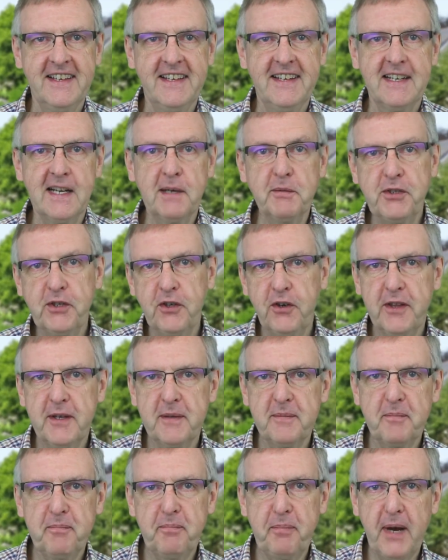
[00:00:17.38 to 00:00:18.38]
Now, I'm sure
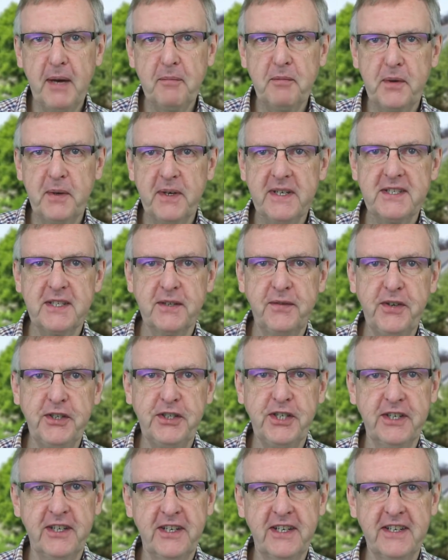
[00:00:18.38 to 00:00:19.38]
that pub quiz
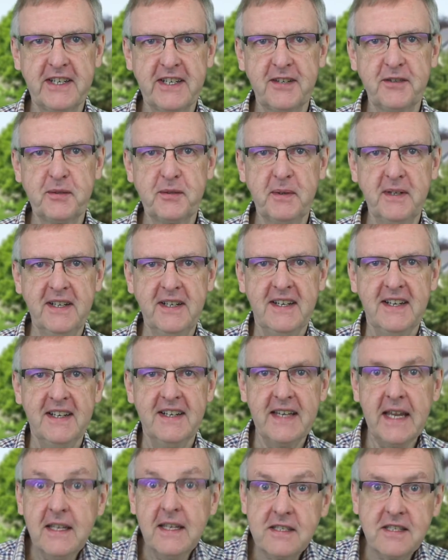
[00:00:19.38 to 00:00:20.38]
aficionados will
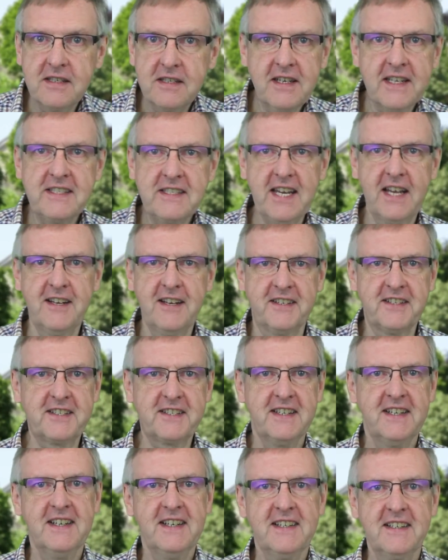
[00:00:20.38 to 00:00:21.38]
instantly tell us
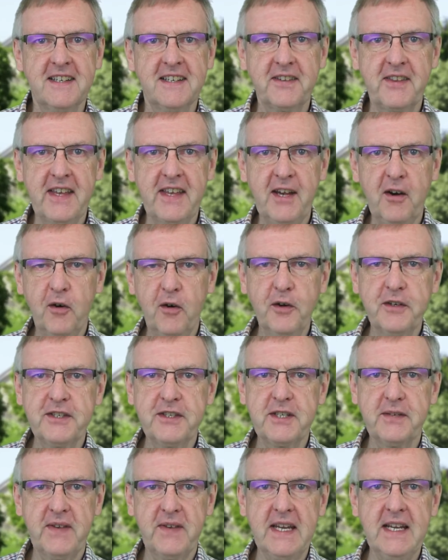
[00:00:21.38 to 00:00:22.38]
that they're orders
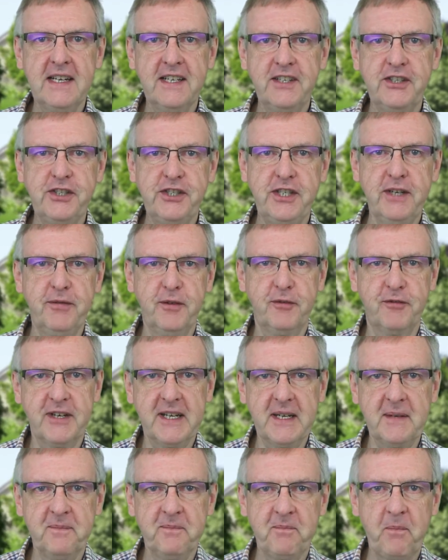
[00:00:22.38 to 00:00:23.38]
of English
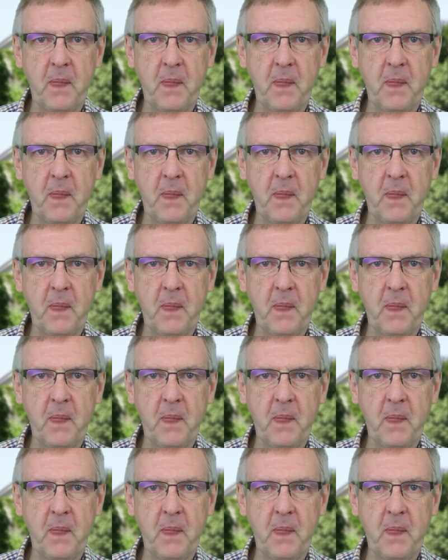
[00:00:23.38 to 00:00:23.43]
chivalry.